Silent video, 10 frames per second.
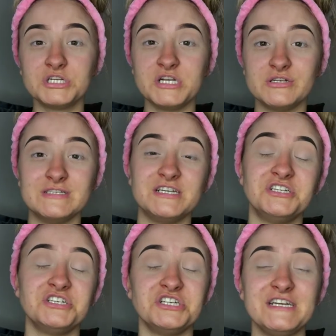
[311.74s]
she does
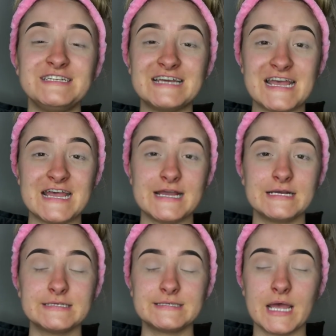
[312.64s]
is she
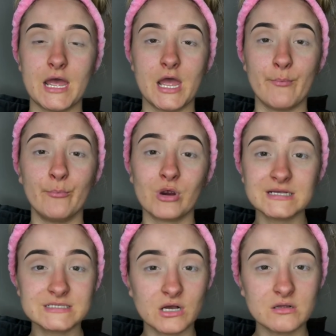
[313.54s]
takes
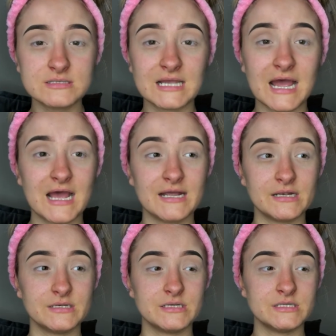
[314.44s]
Bratz dolls
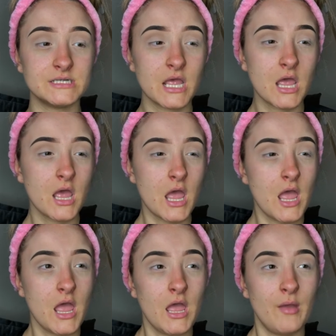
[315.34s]
and
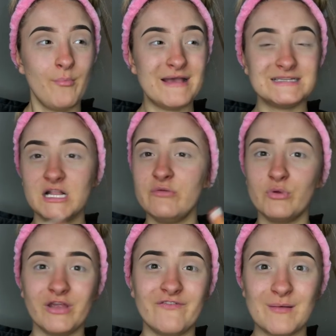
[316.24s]
basically
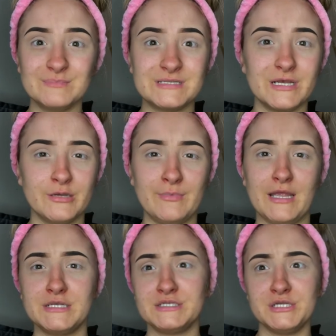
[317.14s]
revamps them
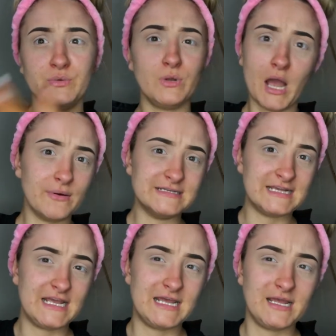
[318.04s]
into
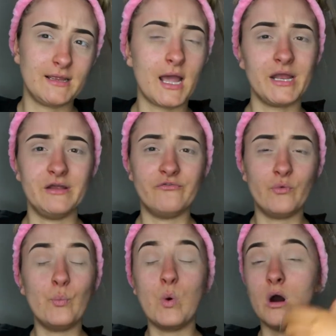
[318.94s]
nowadays kind of
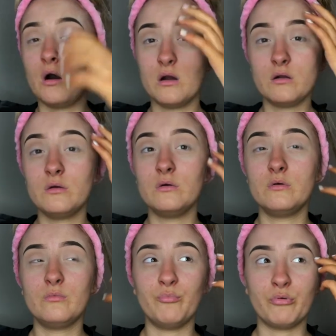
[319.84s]
what
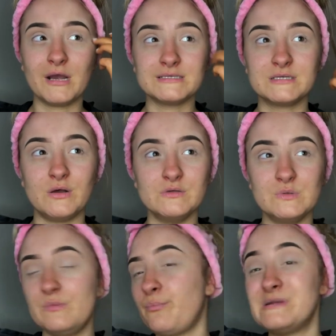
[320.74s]
Bratz dolls
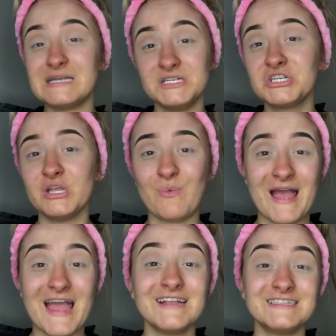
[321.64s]
would potentially
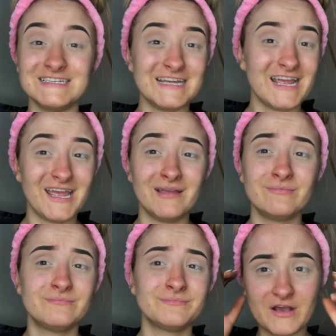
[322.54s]
wear today.
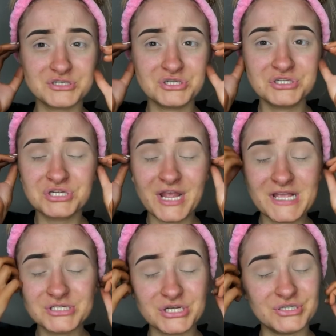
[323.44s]
Fashion
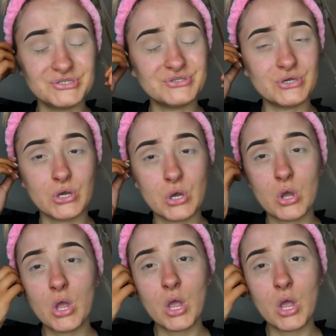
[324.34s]
changes. So